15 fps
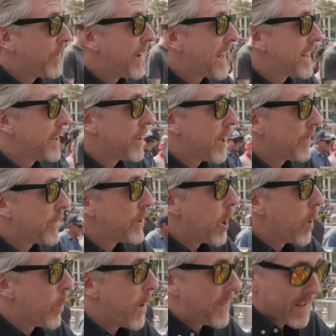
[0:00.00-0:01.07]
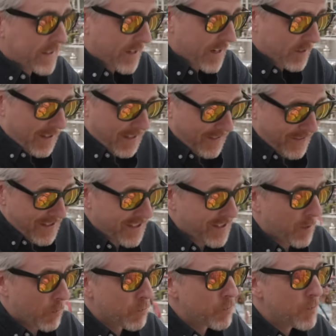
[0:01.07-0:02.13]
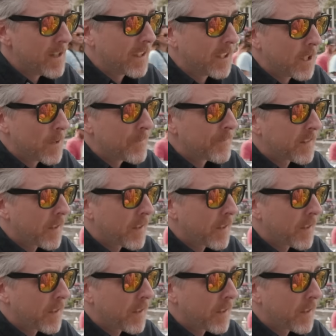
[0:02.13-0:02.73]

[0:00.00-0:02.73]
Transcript: but I've had it enough to know what they taste like, and this is a really